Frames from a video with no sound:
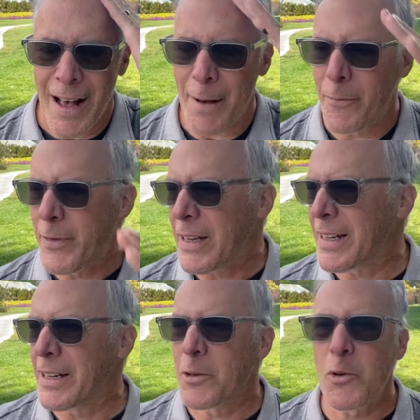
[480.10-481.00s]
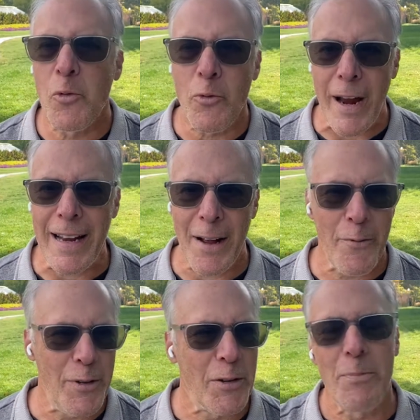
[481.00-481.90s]
I'm feeling great. I'm
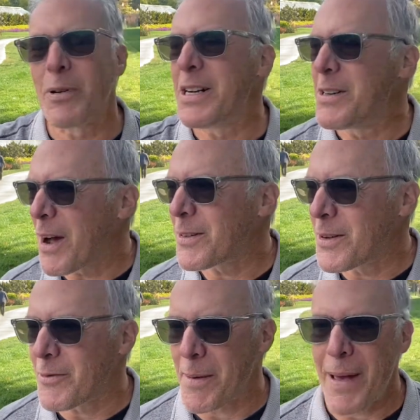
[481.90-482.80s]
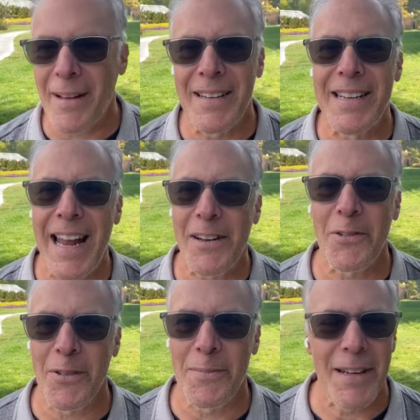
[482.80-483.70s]
feeling productive. I'm out in
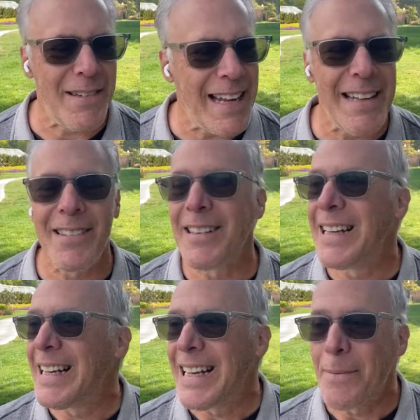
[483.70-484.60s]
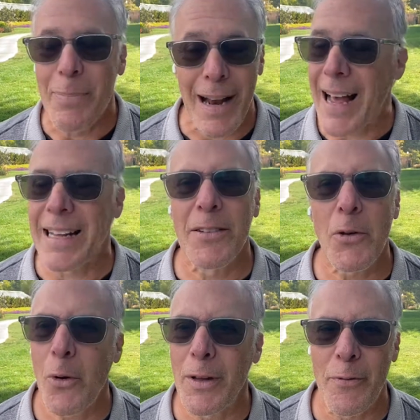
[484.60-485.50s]
nature. I'm just, it's, but I could
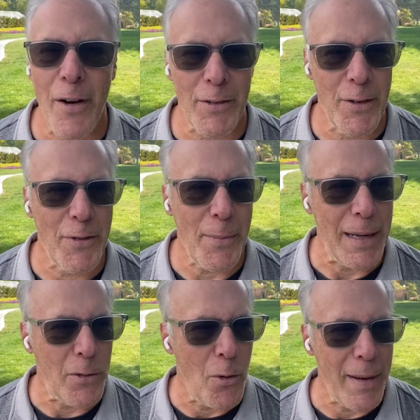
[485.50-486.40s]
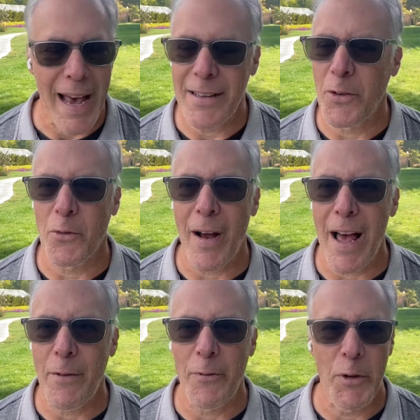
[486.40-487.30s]
totally function. If somebody told me I had to
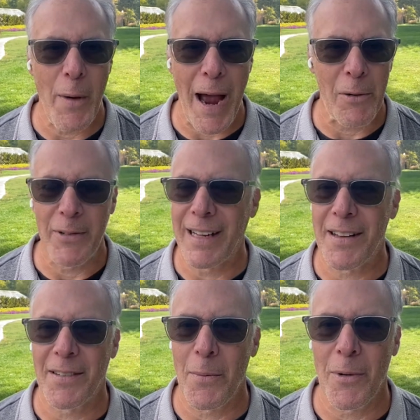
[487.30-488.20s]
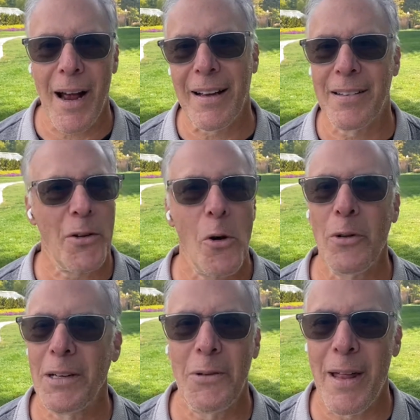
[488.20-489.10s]
drive a few hours to get somewhere, I could
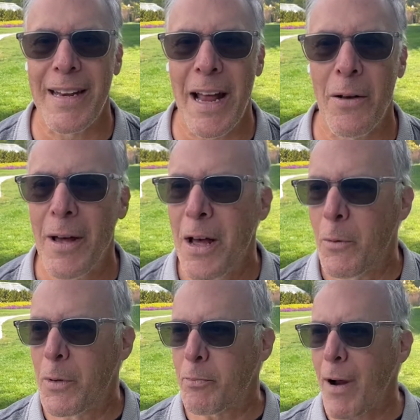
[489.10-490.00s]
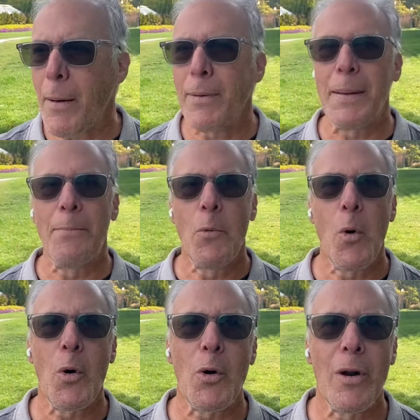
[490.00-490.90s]
totally do that now with probably
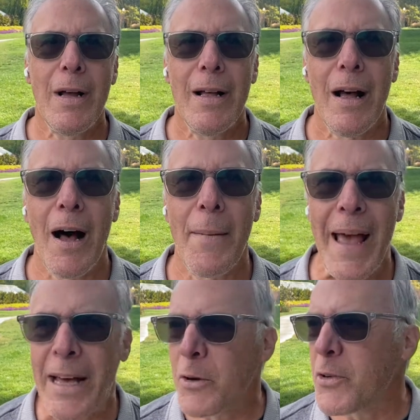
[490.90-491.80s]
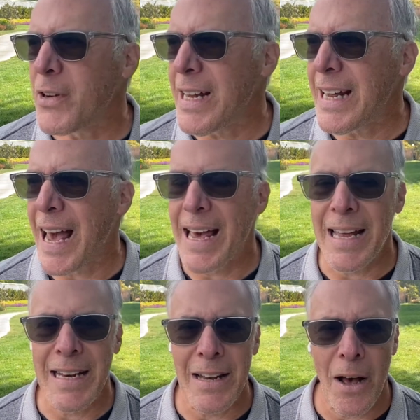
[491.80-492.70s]
more uh, energy
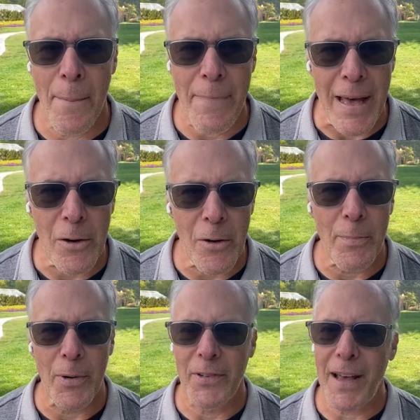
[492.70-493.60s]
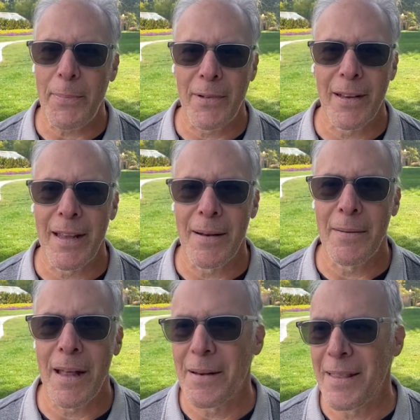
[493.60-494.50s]
and uh, better perception
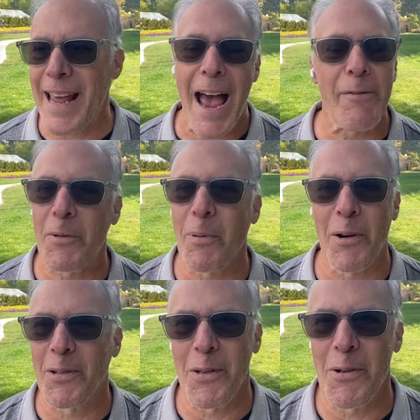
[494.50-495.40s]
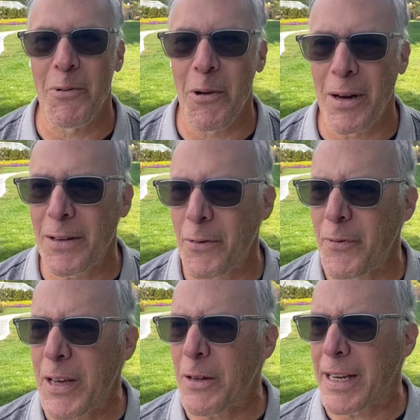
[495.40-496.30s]
than, than the average person on the road. I just
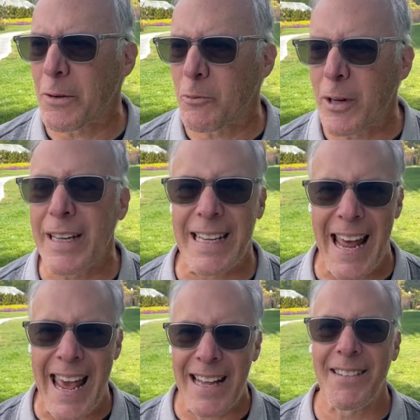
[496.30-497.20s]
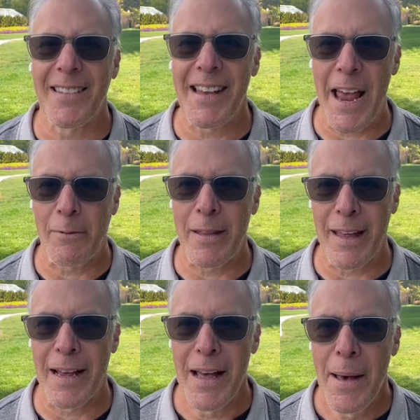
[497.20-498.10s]
feel like it really enhances
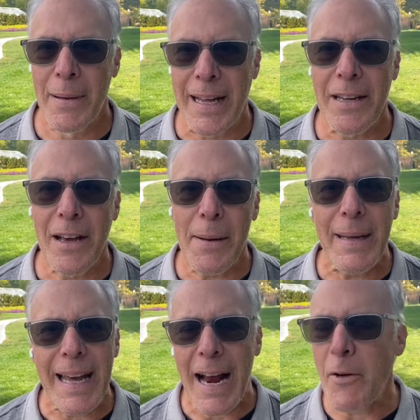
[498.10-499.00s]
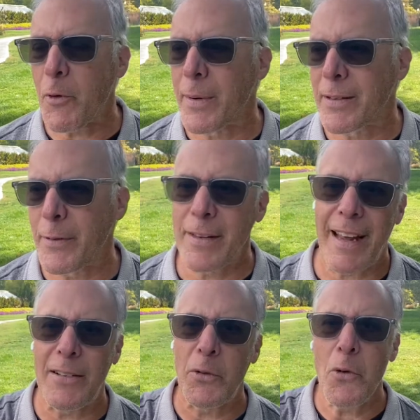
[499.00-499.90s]
everything. But again, you got to be careful because if you
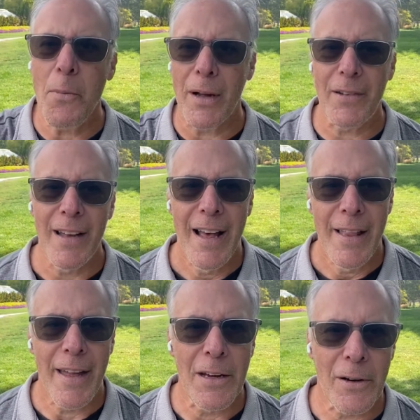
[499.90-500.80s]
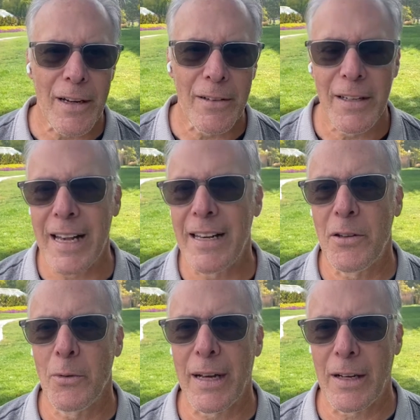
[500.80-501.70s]
take too much, then you're going to get
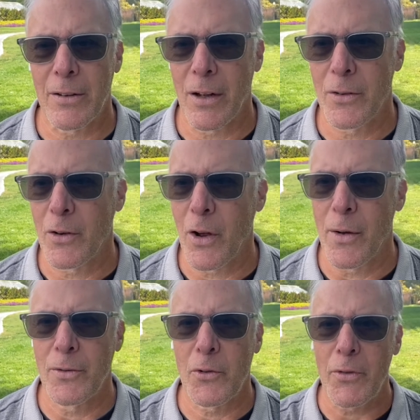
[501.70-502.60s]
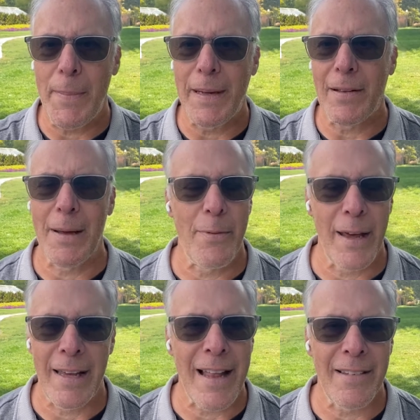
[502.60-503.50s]
into like a, a, a trippy type
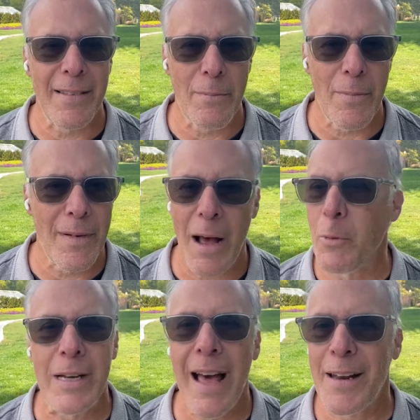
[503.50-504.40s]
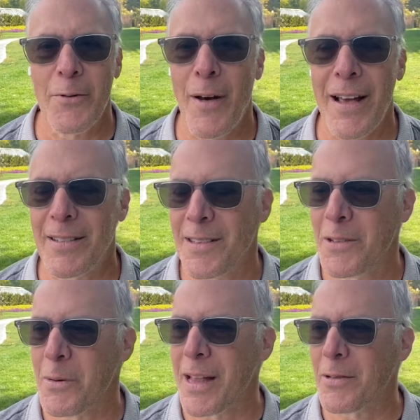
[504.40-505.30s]
thing. And that's I would not advise
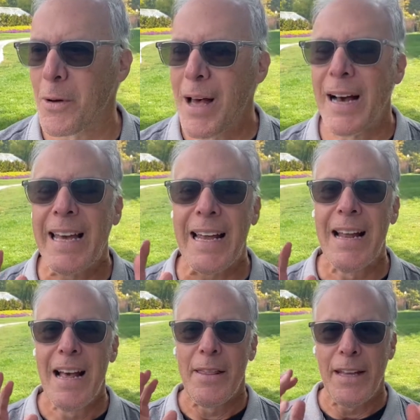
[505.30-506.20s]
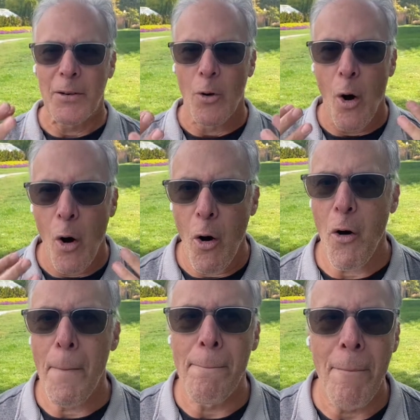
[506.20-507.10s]
doing that. So again, these are
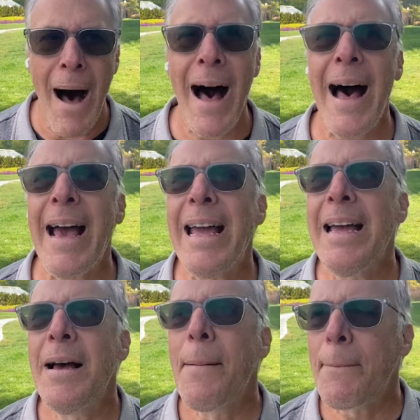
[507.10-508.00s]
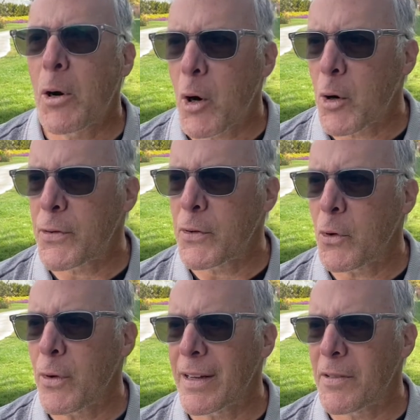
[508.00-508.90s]
all my
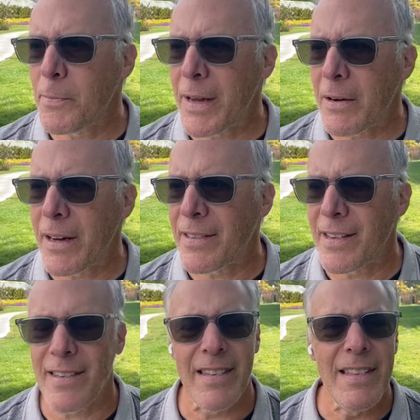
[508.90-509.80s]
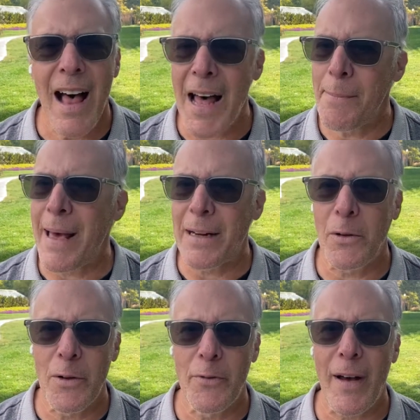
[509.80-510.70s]
personal experience. This is not
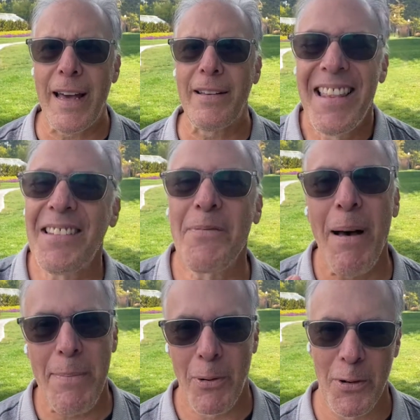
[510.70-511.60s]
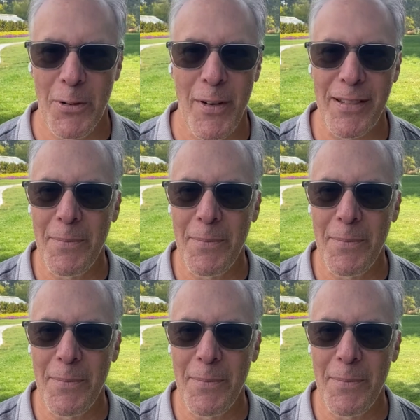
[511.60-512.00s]
medical advice. This is my personal advice.